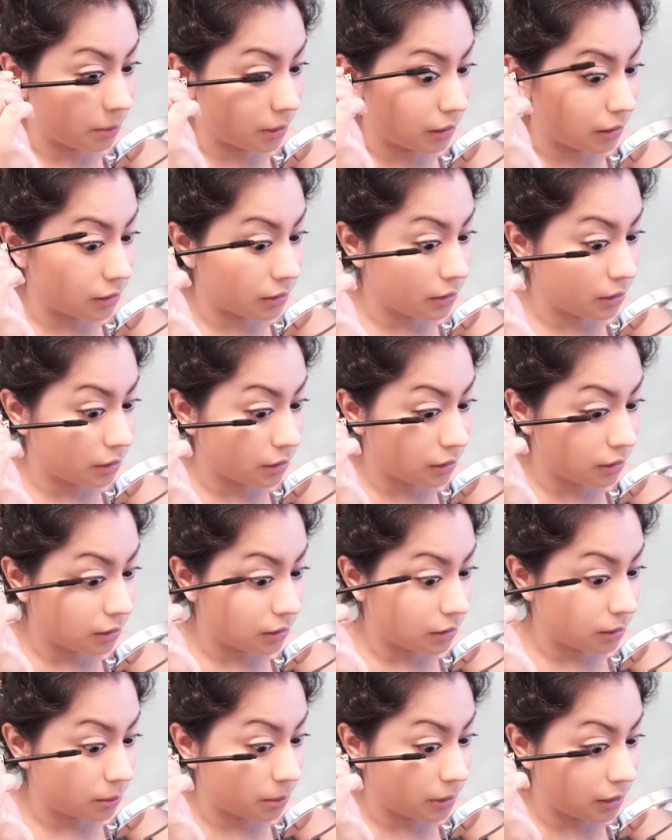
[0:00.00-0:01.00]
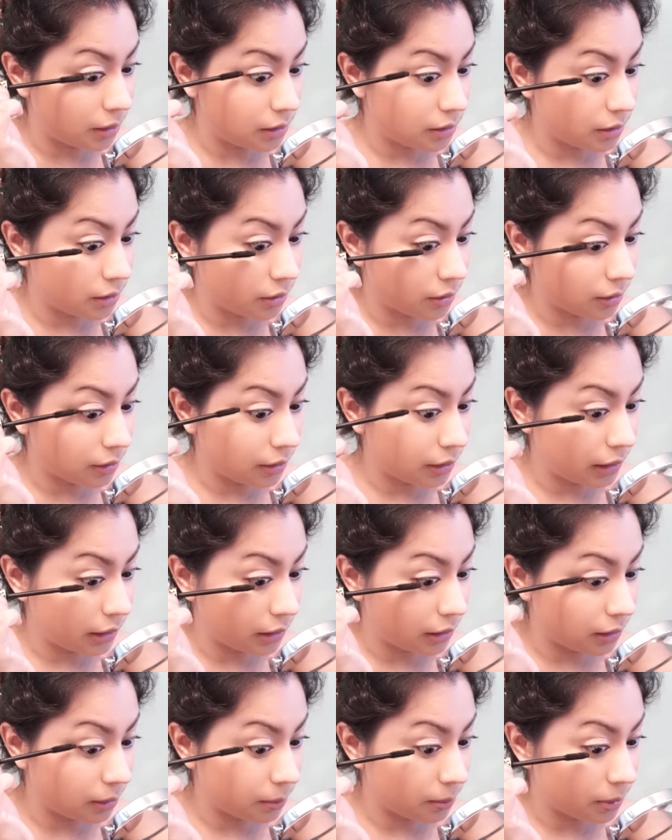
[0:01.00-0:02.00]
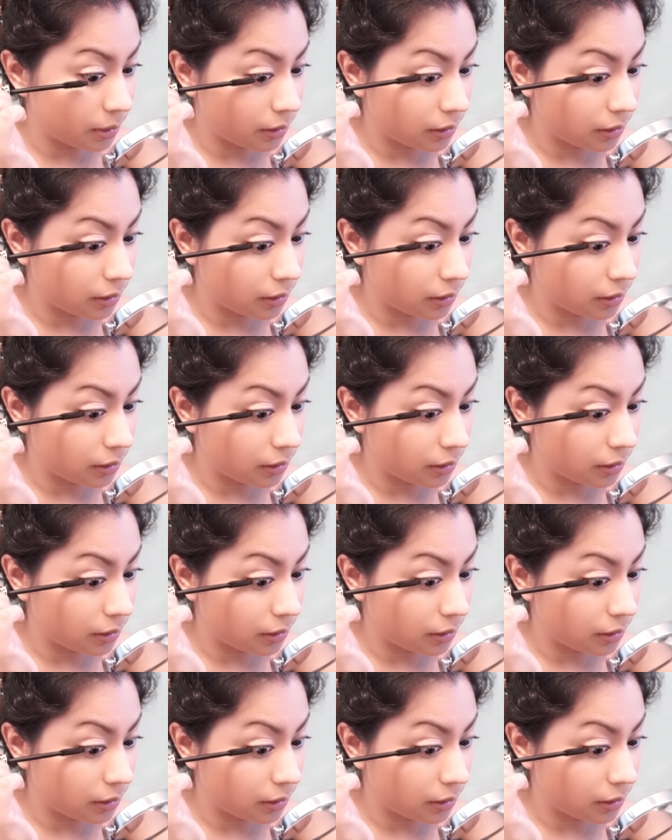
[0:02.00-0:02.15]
but it'll be easier to clean it up.